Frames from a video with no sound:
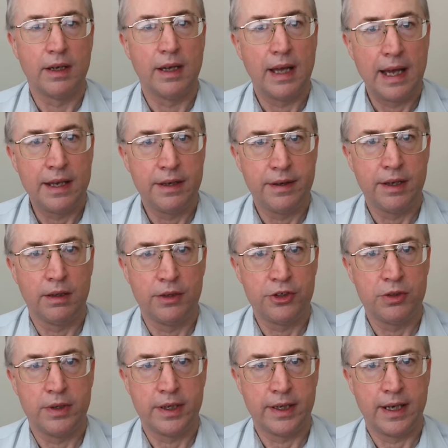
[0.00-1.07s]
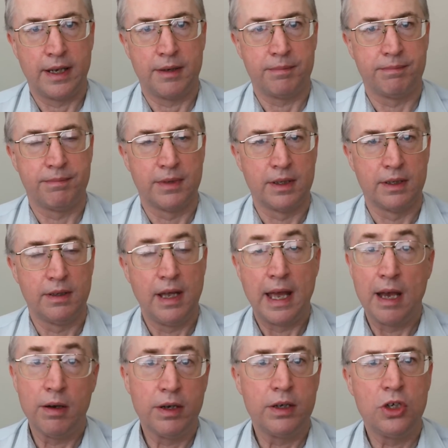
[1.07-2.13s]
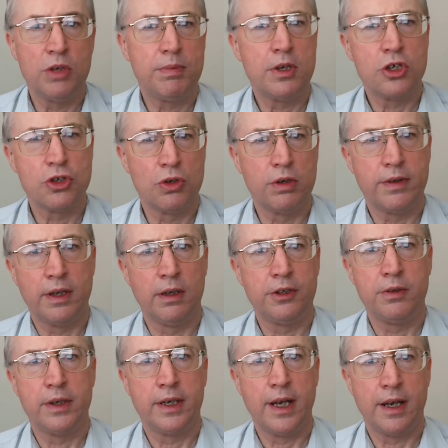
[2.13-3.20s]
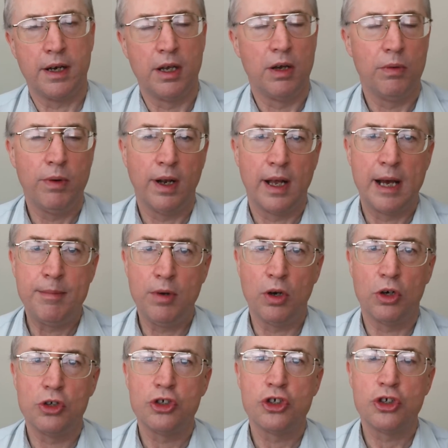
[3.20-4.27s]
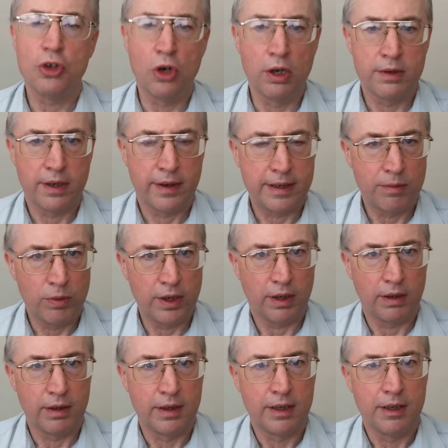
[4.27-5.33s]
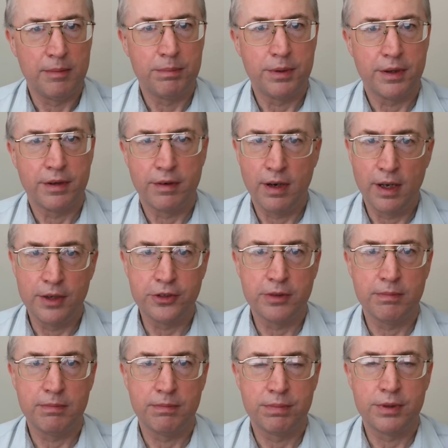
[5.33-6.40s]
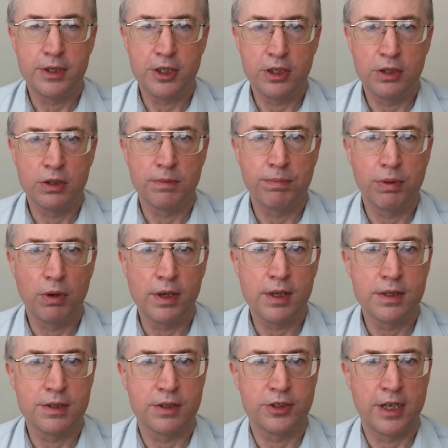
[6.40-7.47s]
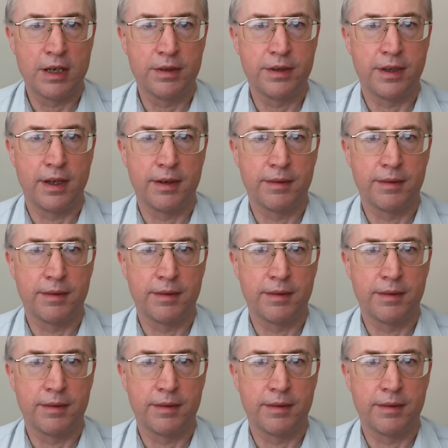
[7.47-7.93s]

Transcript: And they'll do it again. How can you be sure they'll do it again? Well, I'm not sure that they will, but there are some pretty good pointers out there.